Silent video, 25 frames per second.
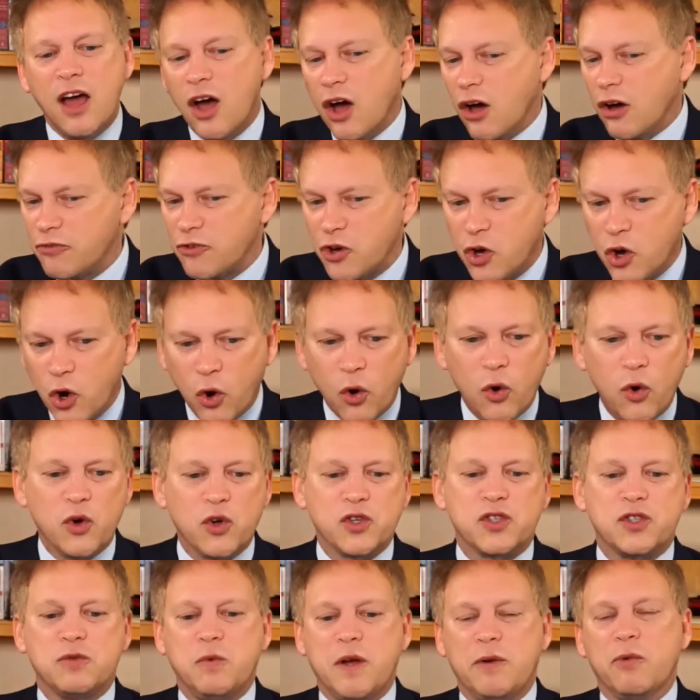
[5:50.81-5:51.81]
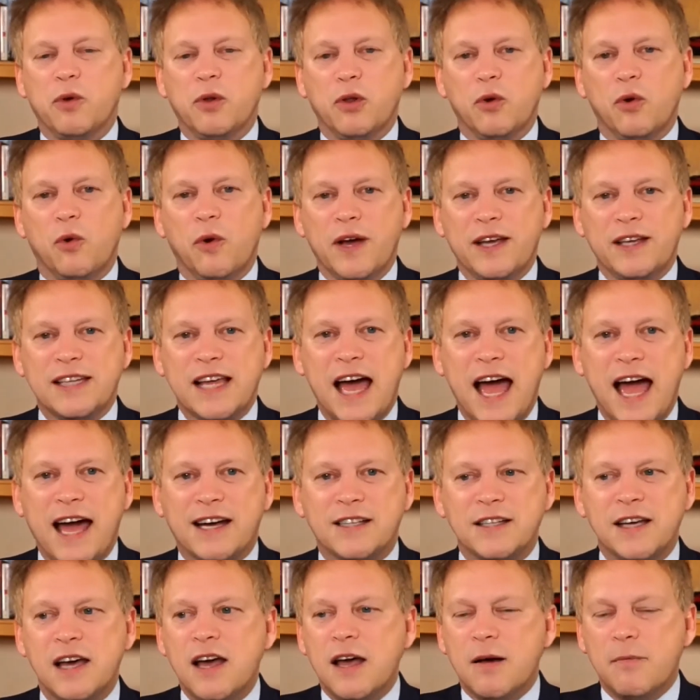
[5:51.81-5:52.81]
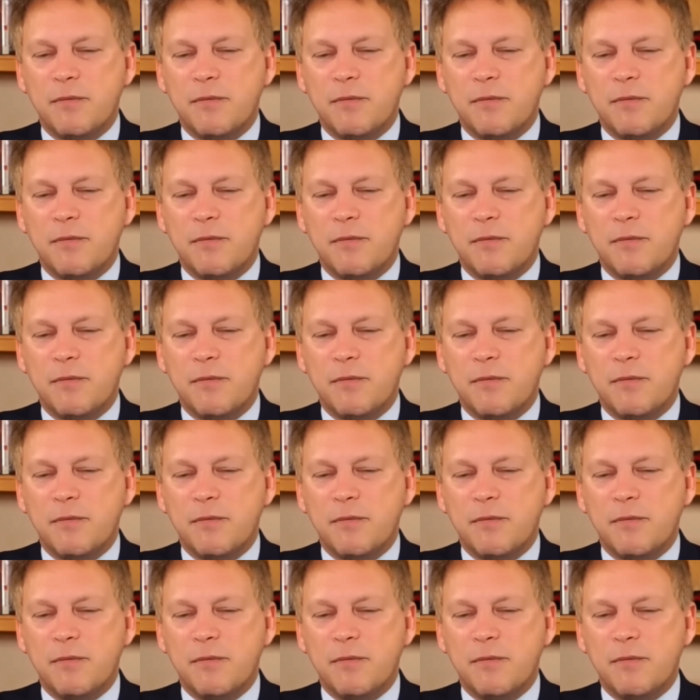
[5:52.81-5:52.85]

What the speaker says: Of course, we will always act.